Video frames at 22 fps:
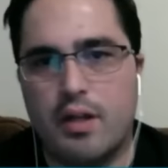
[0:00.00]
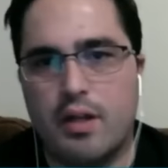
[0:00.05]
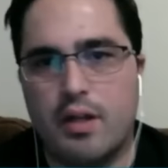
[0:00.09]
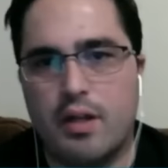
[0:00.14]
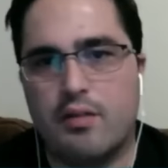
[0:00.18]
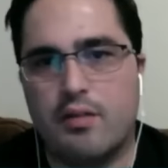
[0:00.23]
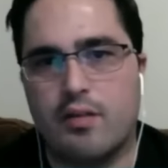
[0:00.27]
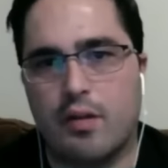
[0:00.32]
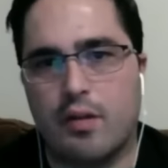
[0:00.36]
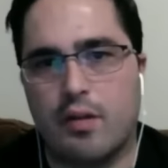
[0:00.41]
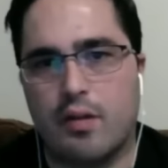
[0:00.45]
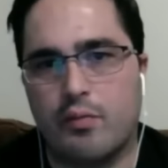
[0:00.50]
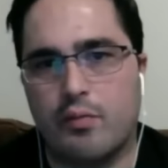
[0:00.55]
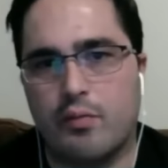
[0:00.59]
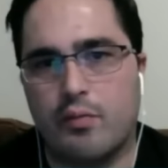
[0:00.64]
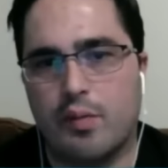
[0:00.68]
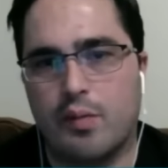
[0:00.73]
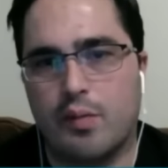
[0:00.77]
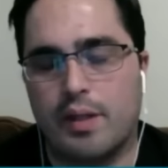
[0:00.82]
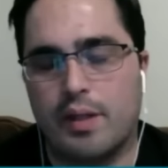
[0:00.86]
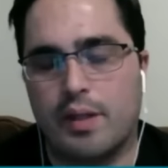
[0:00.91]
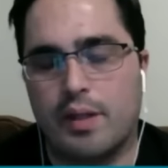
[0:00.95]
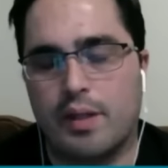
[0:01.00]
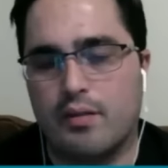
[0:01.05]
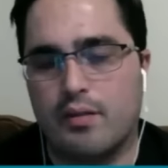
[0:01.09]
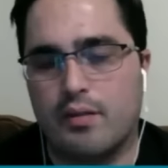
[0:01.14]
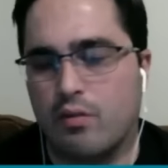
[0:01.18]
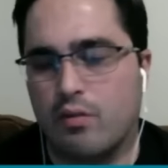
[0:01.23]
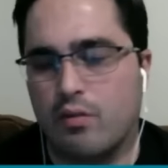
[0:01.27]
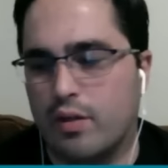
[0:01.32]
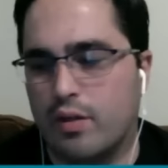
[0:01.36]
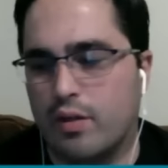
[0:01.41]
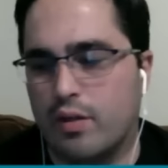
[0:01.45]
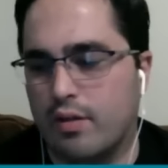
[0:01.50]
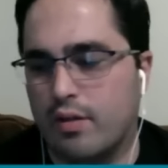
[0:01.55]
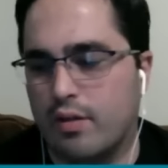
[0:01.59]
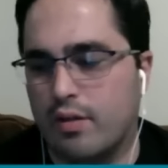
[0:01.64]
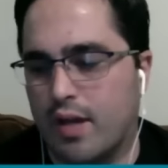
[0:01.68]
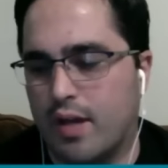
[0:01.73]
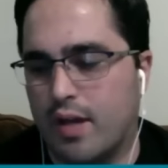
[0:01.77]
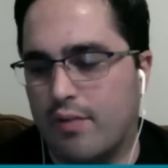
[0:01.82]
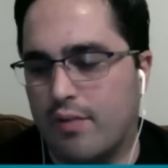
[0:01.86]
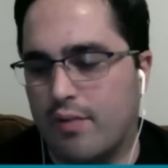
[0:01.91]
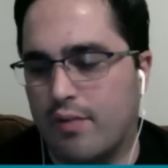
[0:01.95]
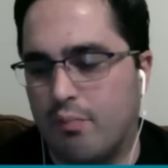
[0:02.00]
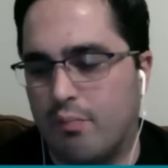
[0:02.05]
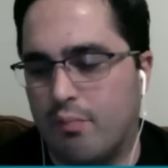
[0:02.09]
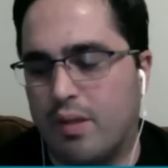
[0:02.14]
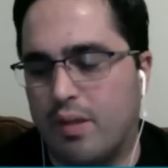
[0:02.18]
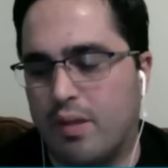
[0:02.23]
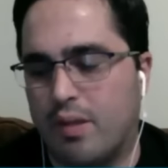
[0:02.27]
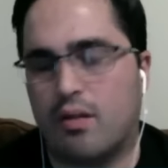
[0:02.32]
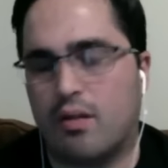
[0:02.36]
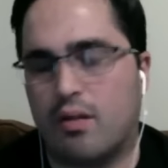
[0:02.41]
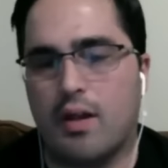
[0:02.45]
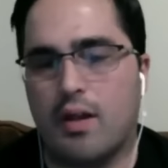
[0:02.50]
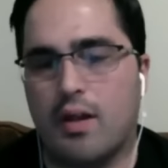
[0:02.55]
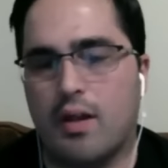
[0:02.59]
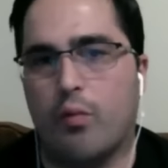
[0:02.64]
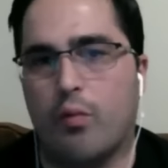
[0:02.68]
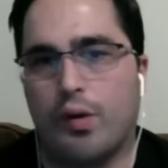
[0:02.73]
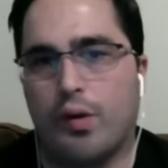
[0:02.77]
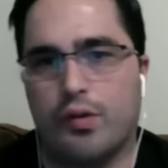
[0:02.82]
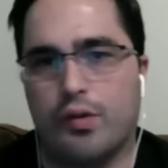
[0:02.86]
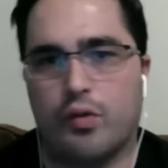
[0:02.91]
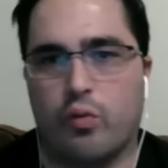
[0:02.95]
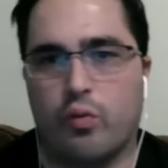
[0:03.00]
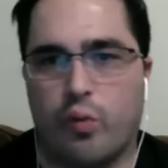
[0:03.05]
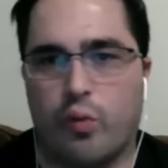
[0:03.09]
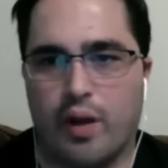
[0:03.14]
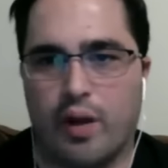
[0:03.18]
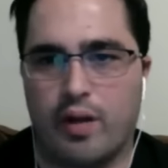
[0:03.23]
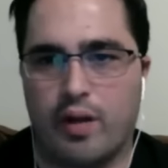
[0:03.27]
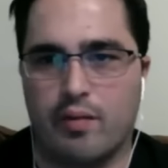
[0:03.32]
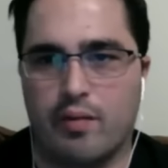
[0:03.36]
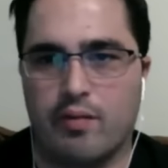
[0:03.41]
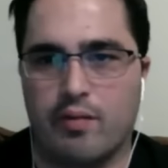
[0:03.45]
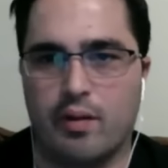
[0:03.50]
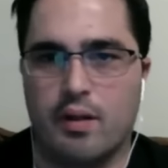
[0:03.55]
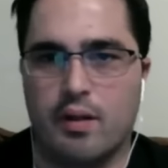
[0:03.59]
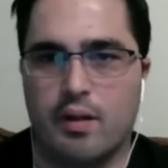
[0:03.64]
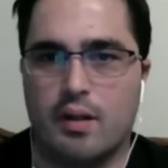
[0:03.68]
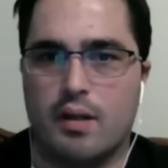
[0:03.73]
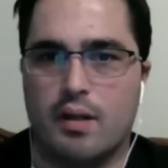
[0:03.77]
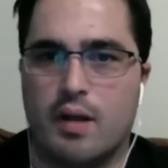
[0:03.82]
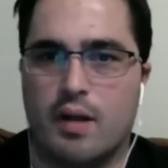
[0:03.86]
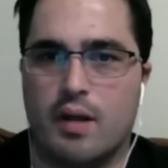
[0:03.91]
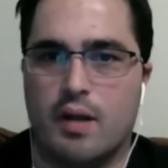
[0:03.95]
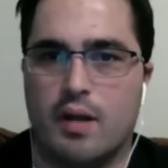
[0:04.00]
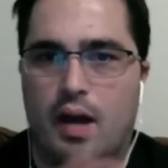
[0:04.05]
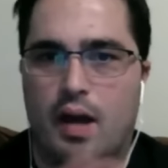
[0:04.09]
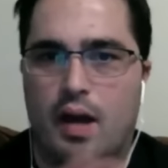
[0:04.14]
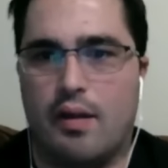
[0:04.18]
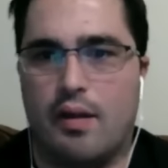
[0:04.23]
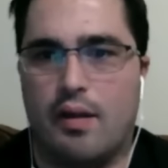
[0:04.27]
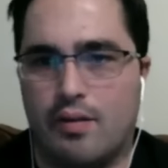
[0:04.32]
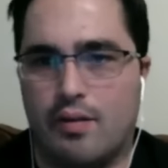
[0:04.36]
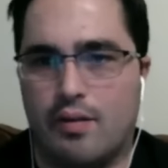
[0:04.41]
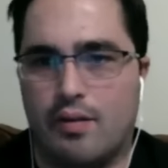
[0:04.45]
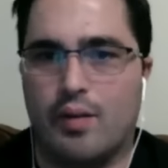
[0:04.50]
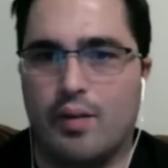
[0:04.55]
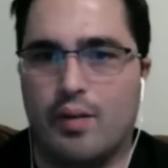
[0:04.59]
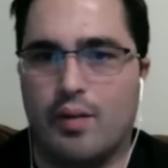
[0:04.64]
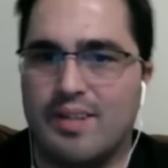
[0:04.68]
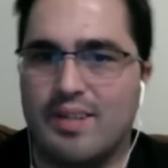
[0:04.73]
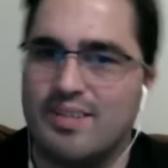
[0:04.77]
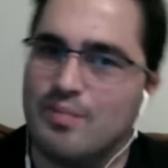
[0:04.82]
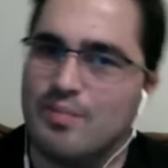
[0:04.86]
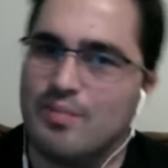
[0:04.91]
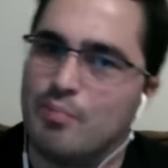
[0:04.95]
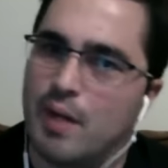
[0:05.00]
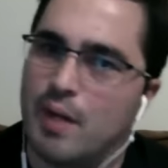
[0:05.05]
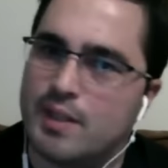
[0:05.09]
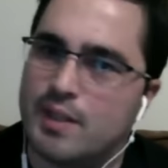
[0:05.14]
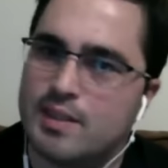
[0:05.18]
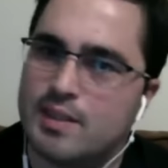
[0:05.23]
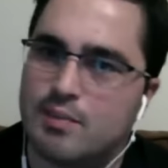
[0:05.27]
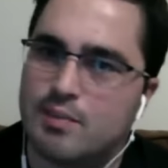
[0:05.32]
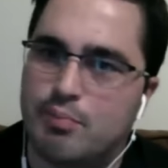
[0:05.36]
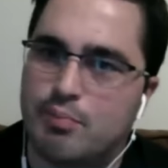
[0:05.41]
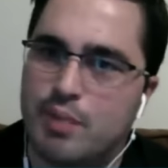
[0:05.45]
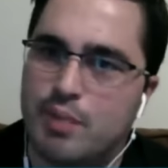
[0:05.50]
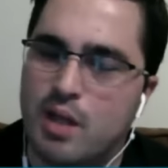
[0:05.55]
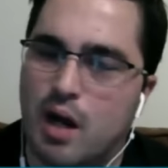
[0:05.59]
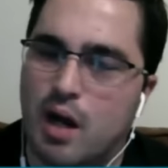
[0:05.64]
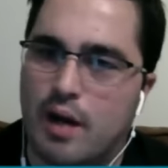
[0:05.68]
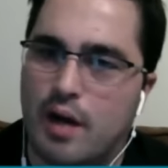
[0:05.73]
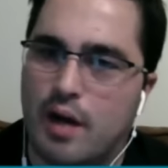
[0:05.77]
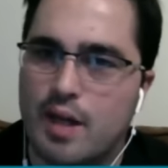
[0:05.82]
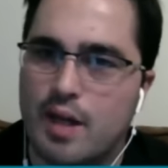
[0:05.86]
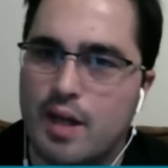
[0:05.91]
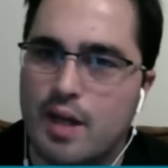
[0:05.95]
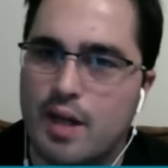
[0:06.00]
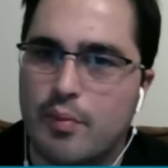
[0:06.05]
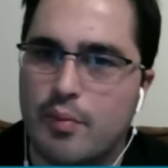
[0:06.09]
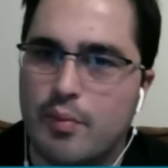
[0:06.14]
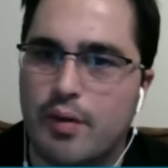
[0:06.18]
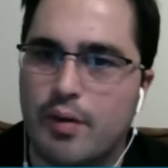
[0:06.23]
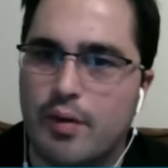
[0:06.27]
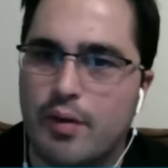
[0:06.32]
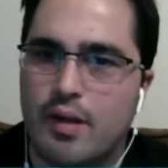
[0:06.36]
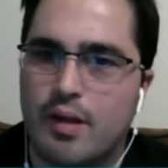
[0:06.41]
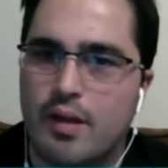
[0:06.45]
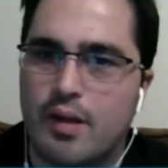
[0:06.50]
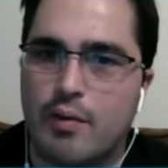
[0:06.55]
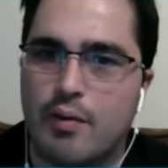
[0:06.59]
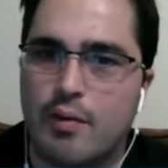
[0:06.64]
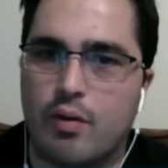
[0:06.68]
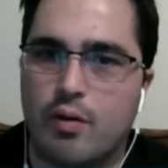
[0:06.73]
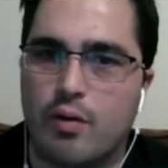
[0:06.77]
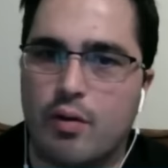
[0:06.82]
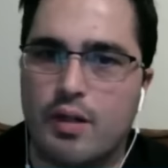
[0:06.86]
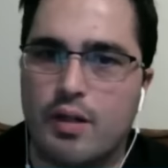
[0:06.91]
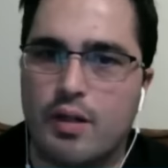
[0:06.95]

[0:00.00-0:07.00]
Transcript: some some places in retail. They have that basically that winter wave. Uh, there really isn't much beyond that point. I mean, we're looking